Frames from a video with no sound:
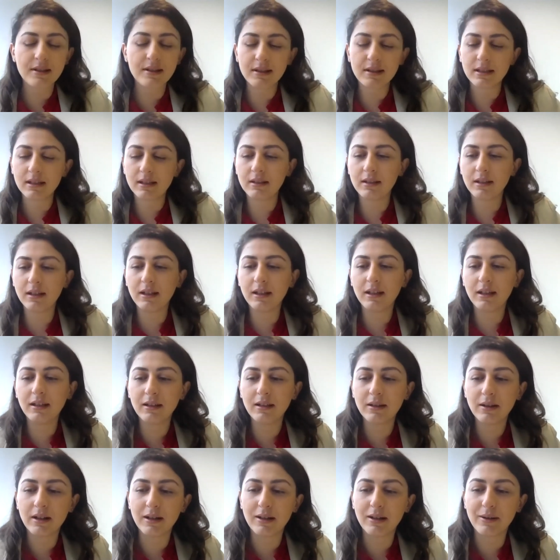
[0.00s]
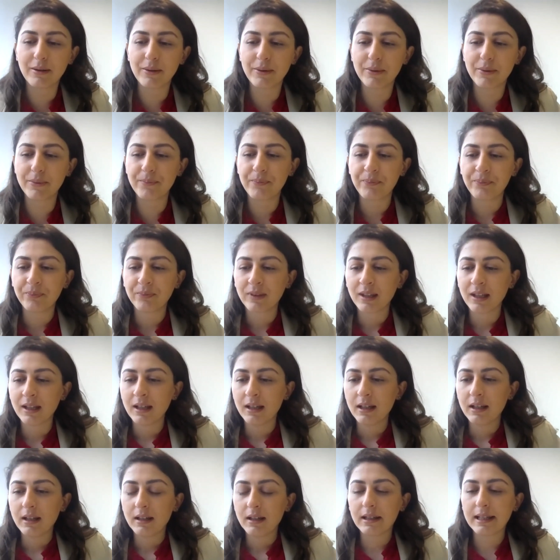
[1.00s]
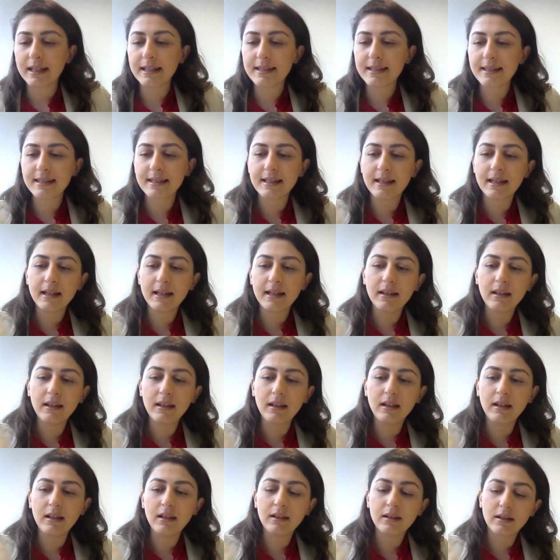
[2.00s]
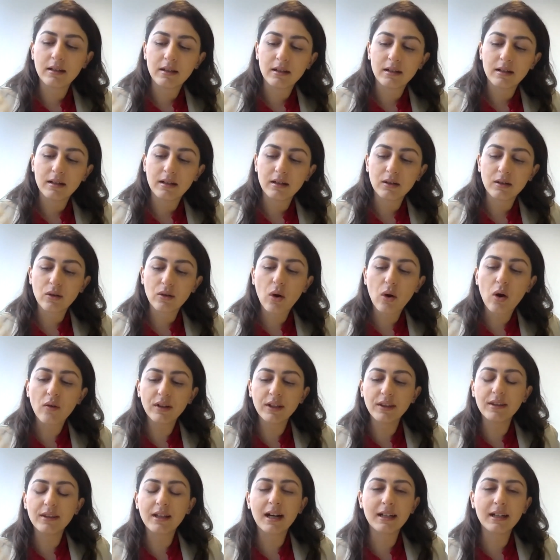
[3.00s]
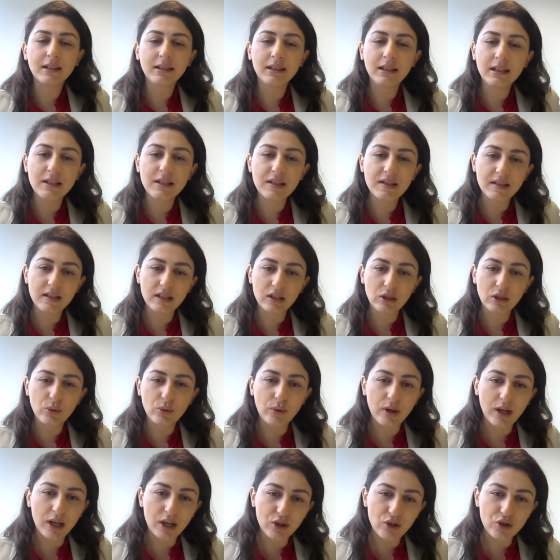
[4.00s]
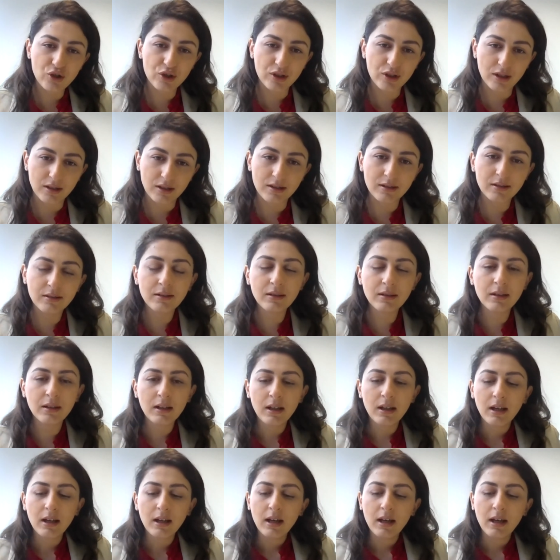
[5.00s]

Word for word: interested in, um, let's say, in uh, COVID-19 situation